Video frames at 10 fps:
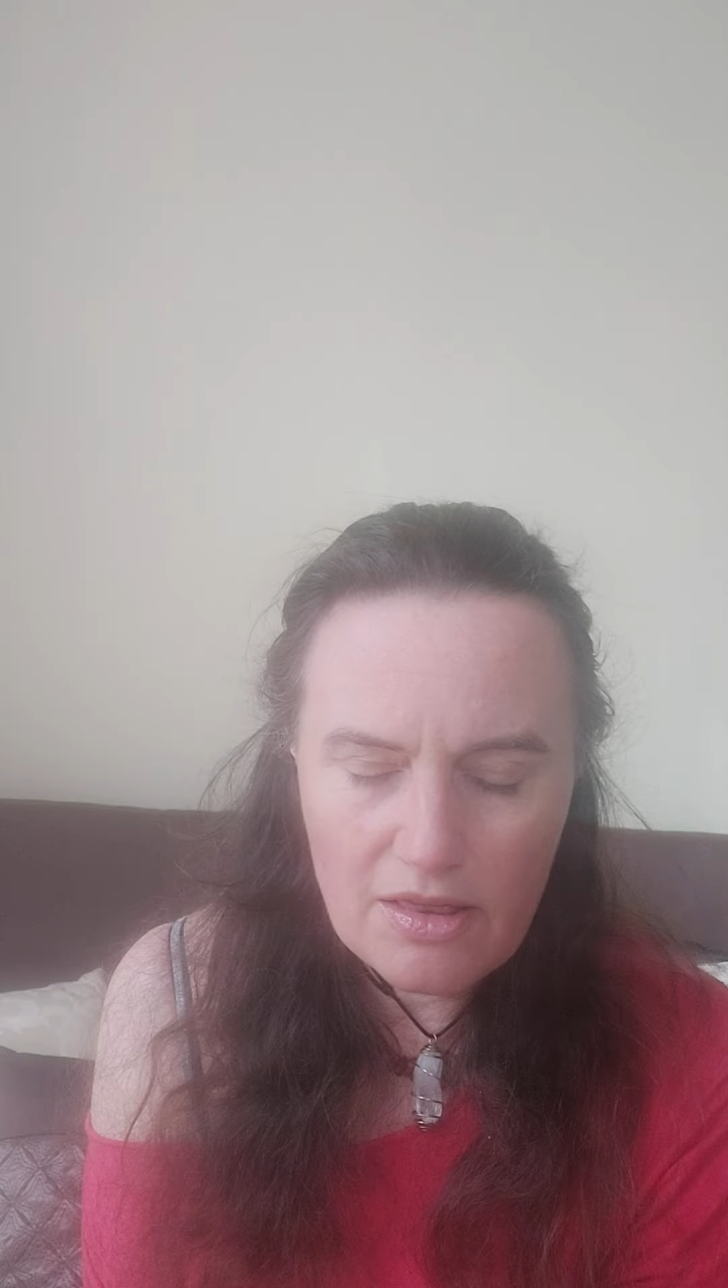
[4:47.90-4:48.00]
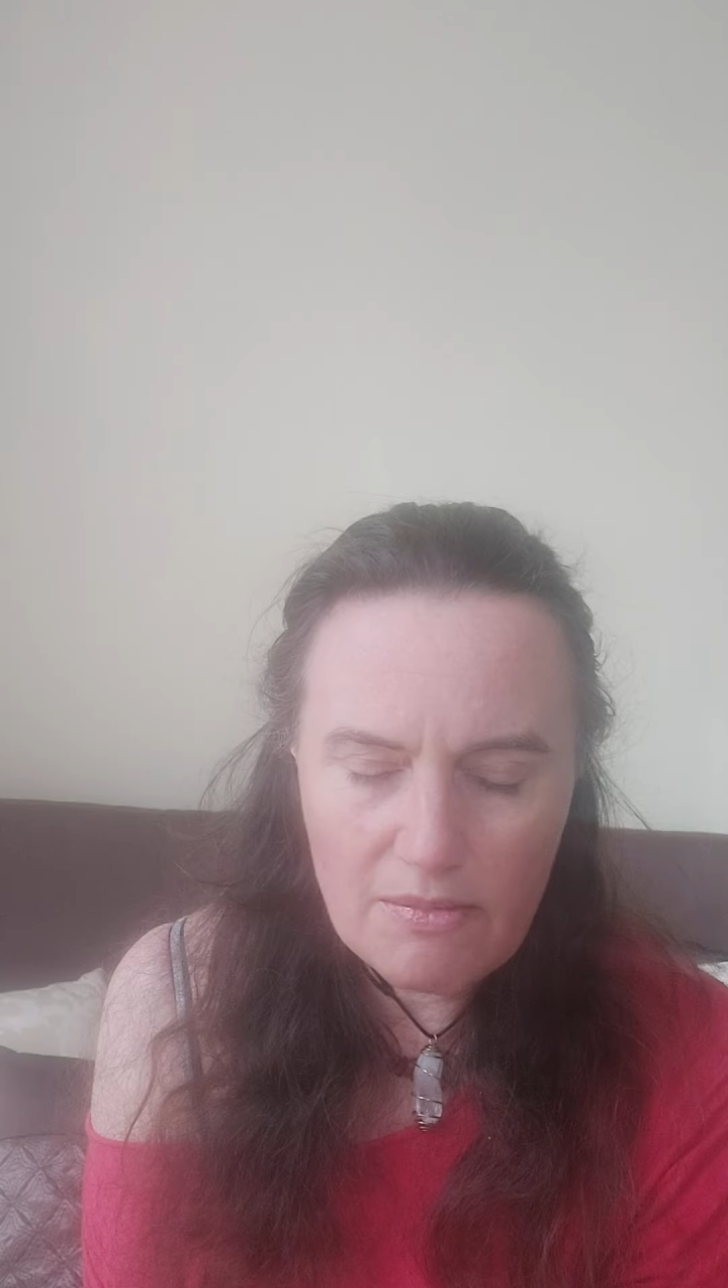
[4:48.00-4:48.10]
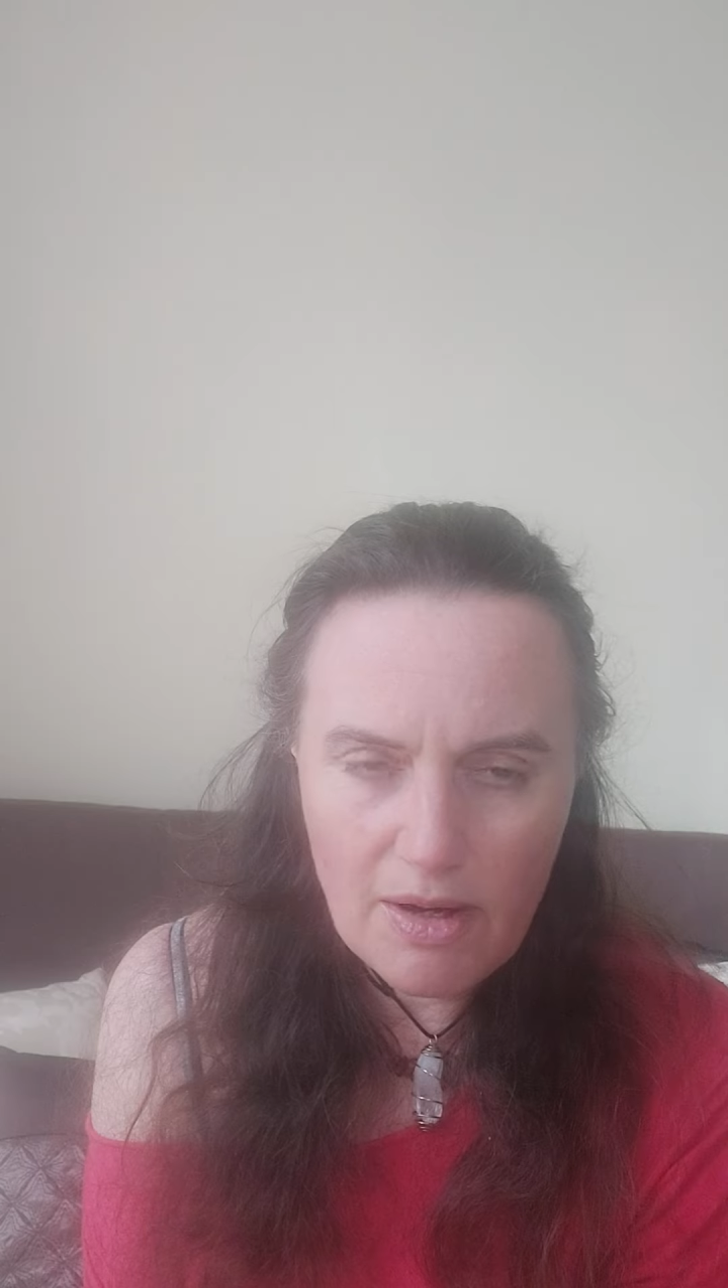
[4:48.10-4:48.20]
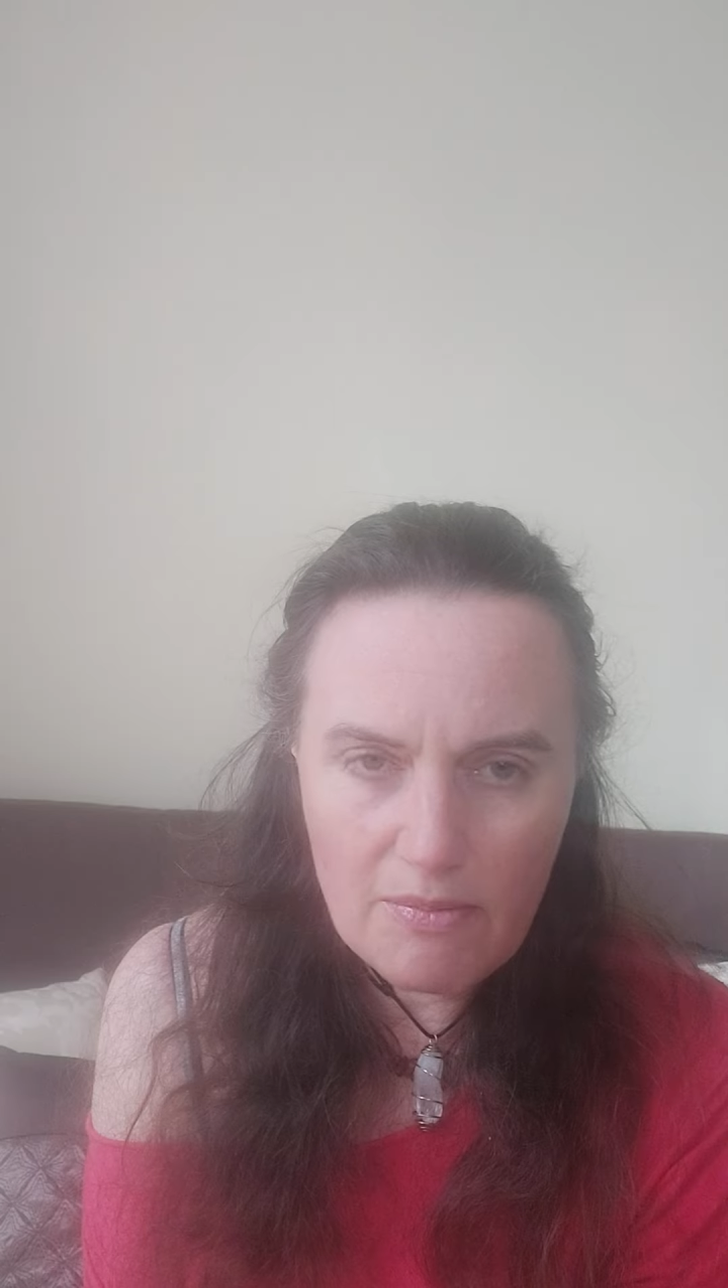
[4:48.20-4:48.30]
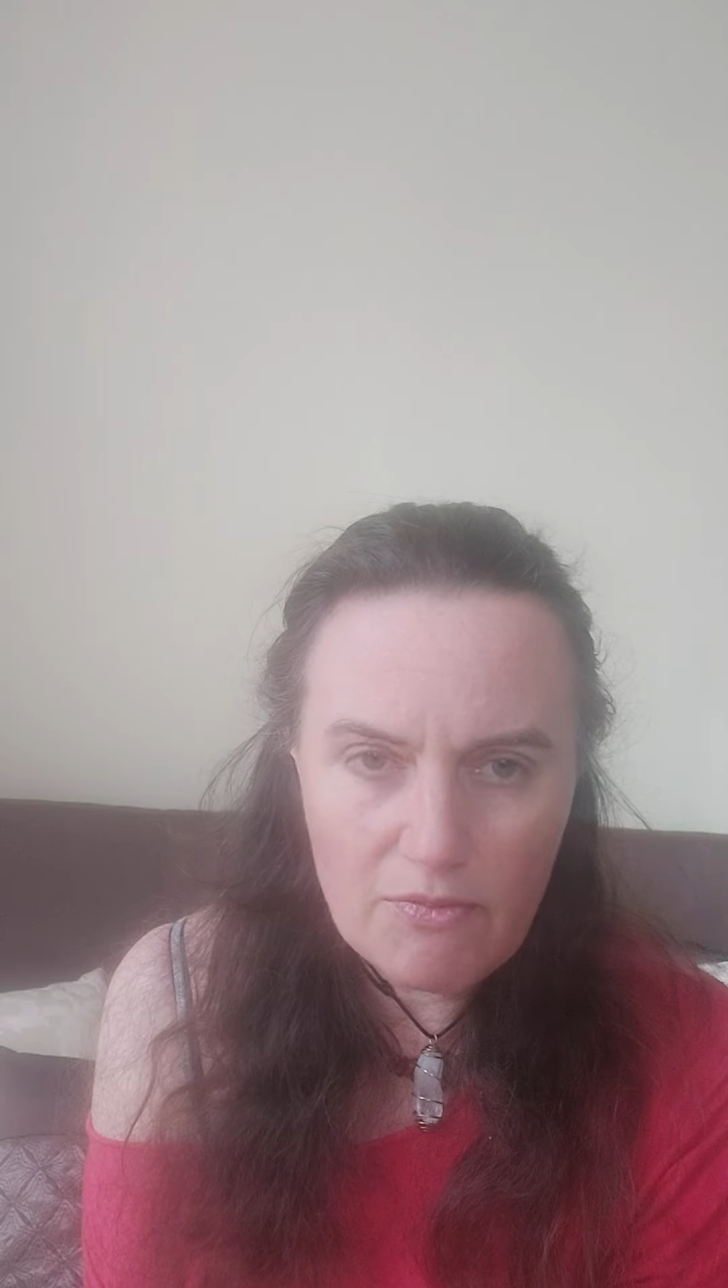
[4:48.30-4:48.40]
the
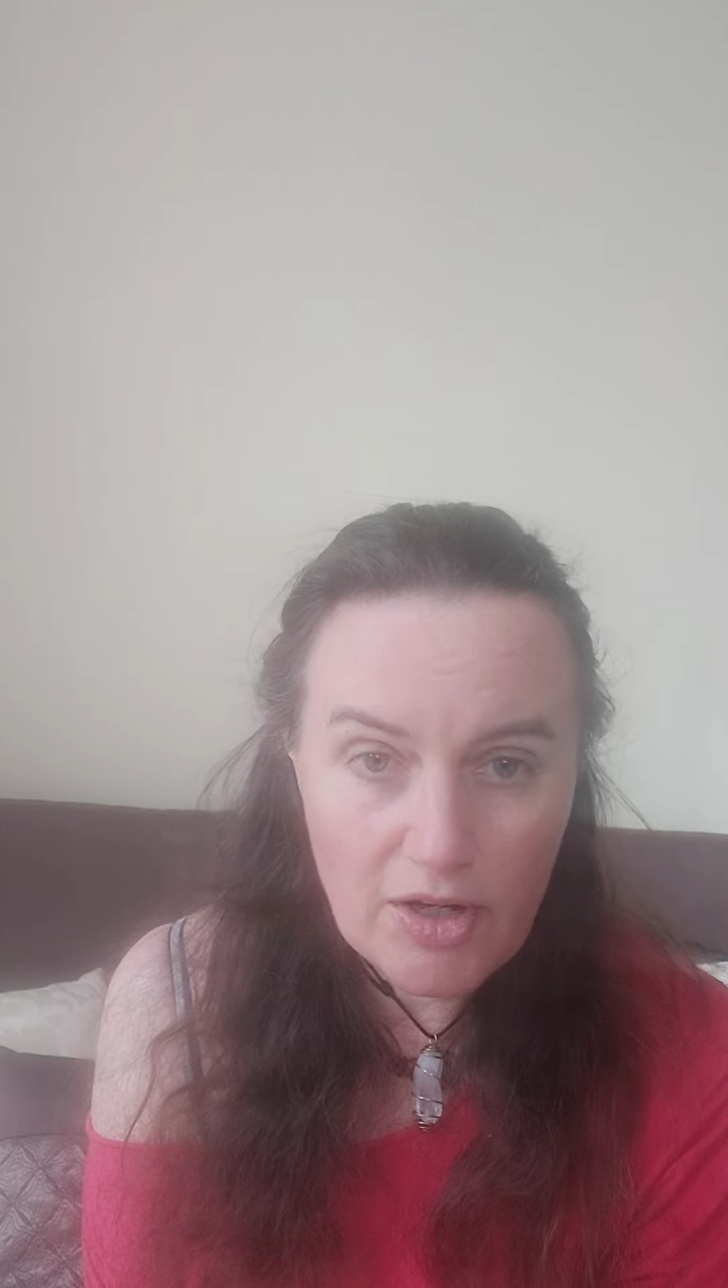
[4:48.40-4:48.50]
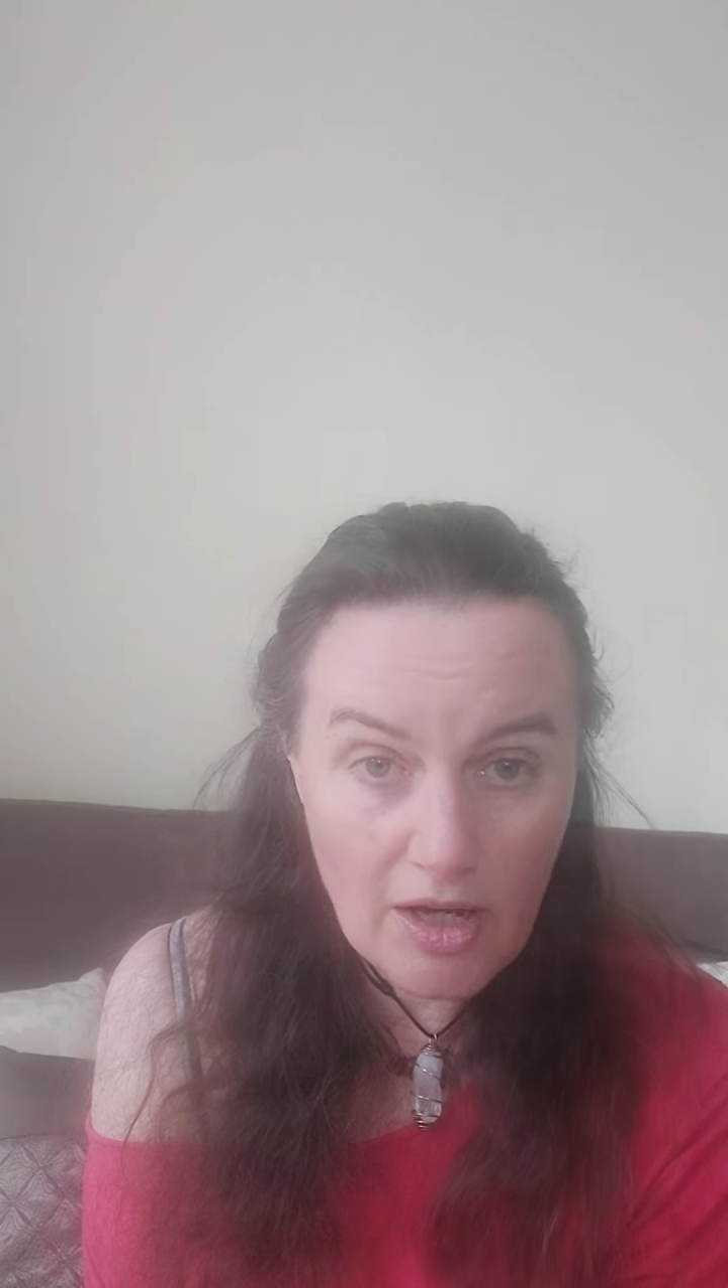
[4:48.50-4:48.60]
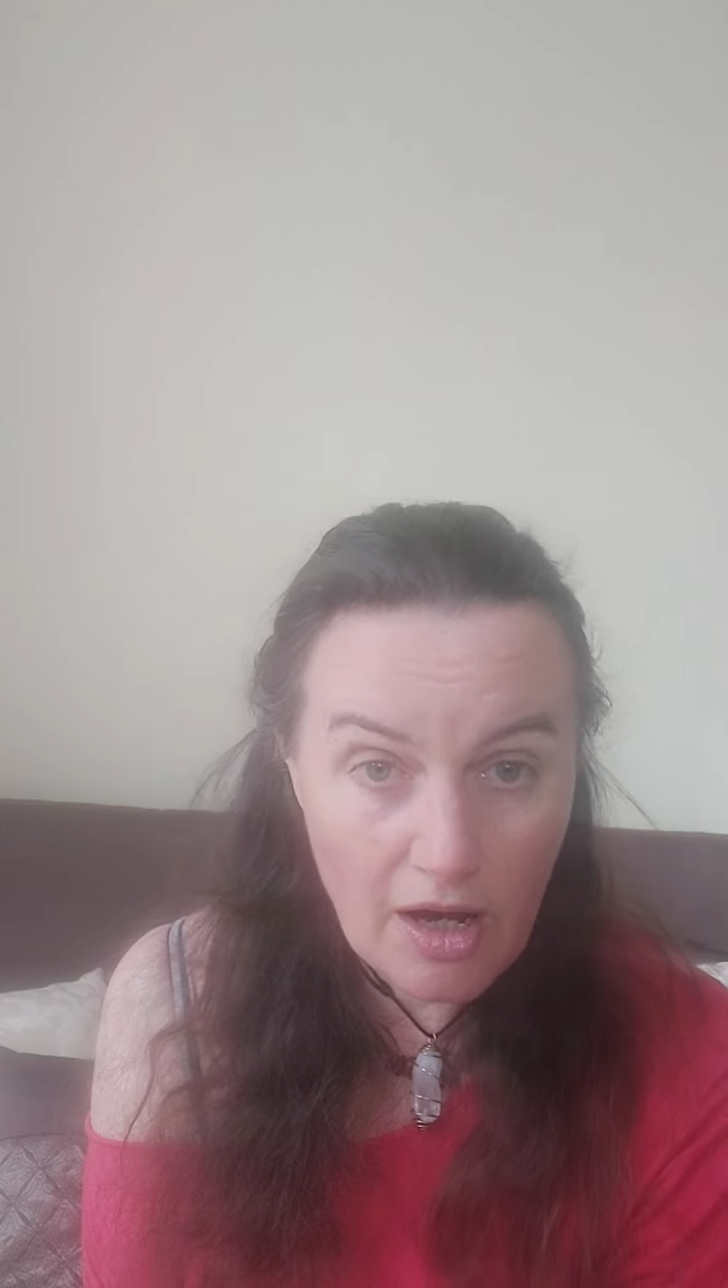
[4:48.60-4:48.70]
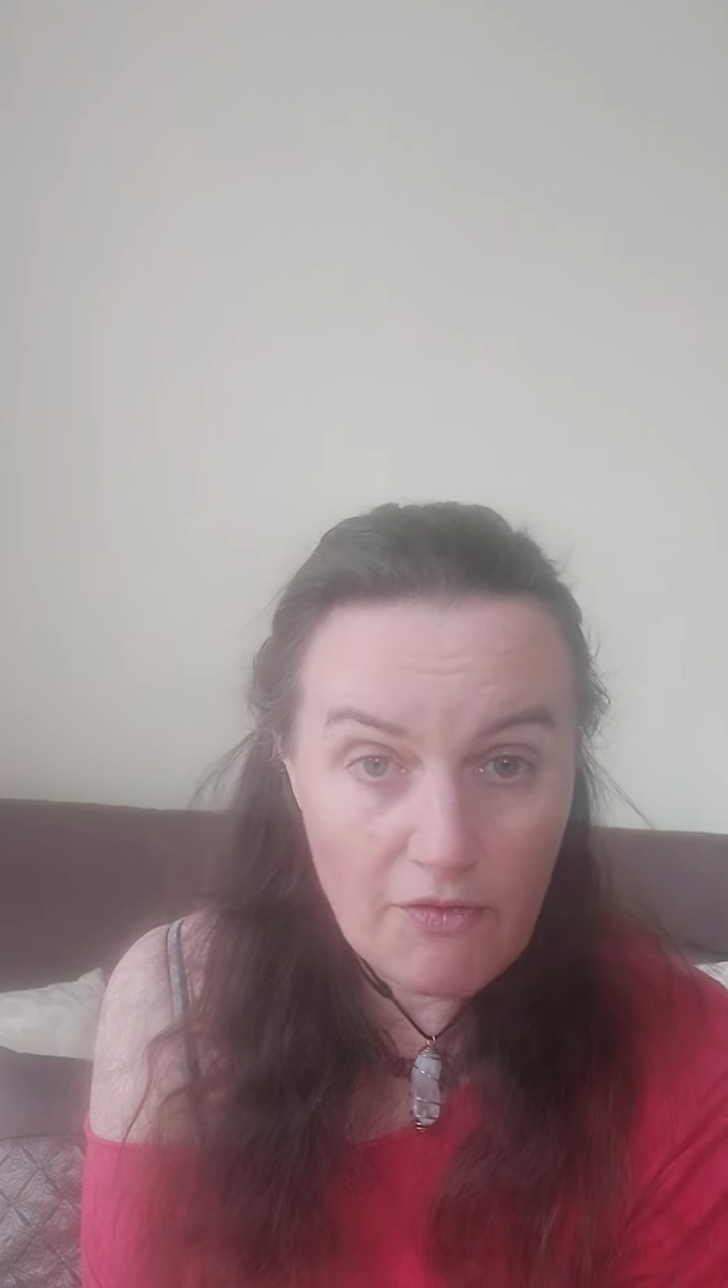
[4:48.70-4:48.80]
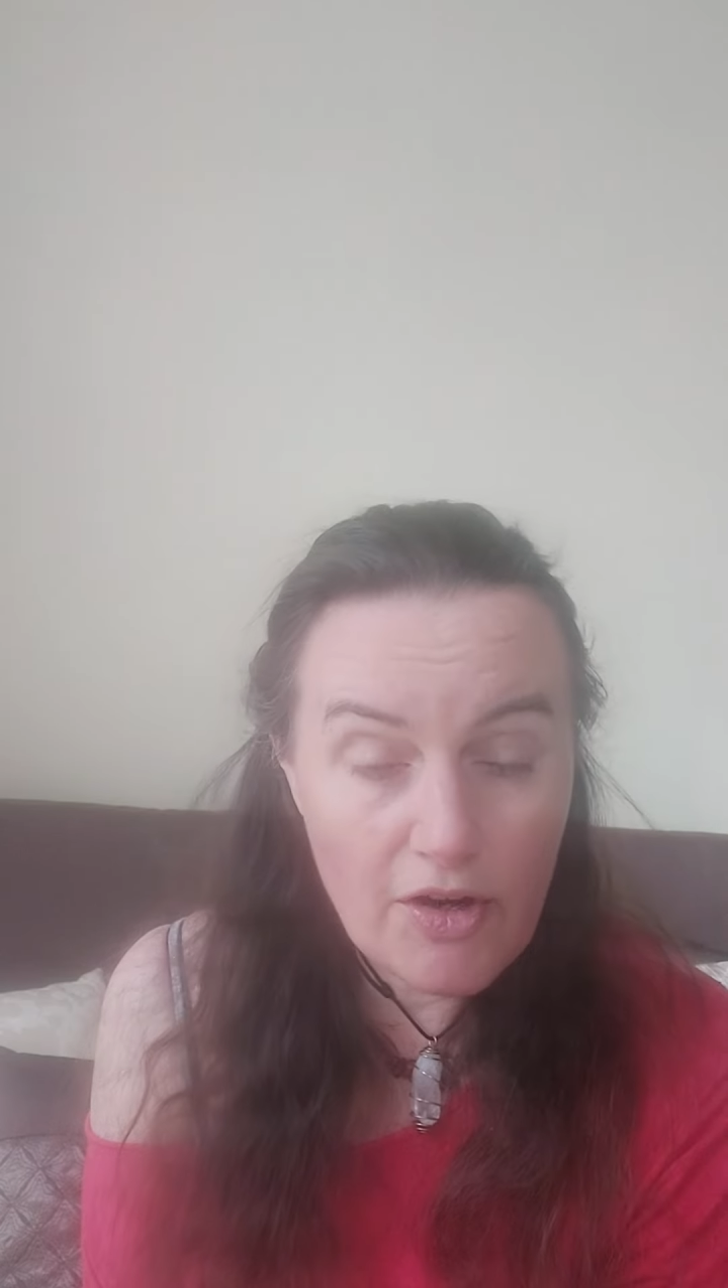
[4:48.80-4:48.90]
mum
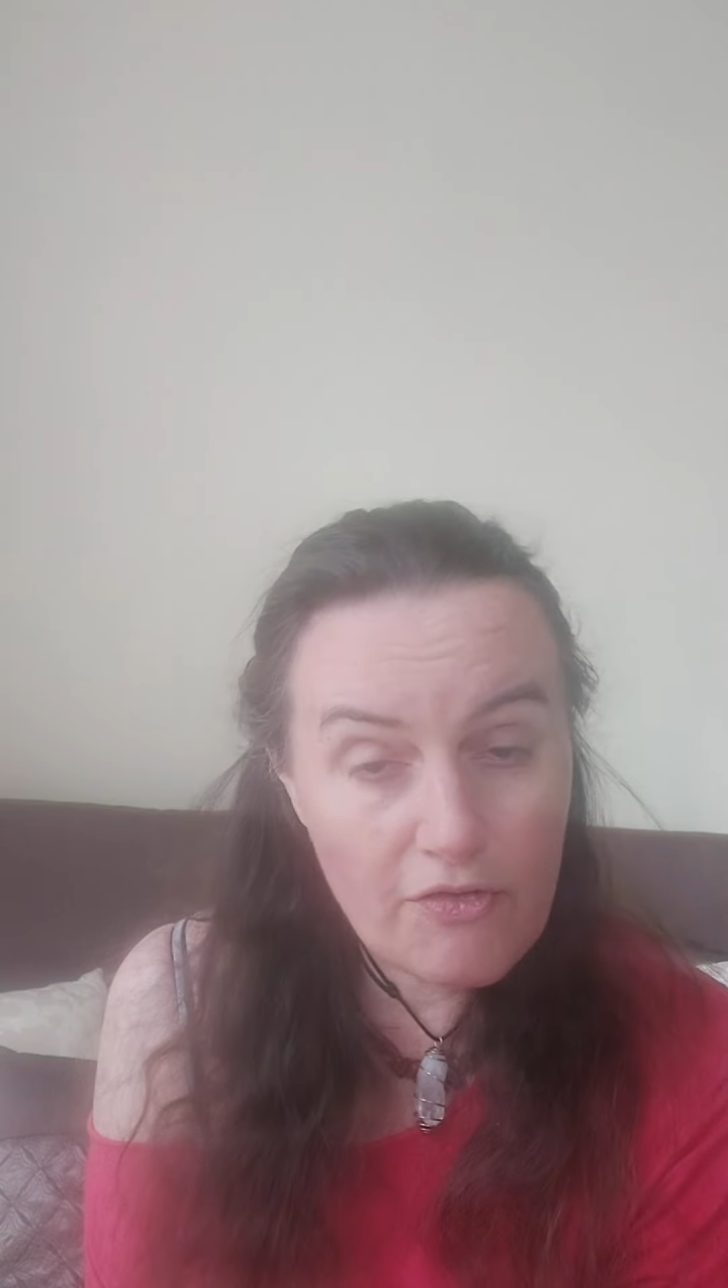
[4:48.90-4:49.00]
recover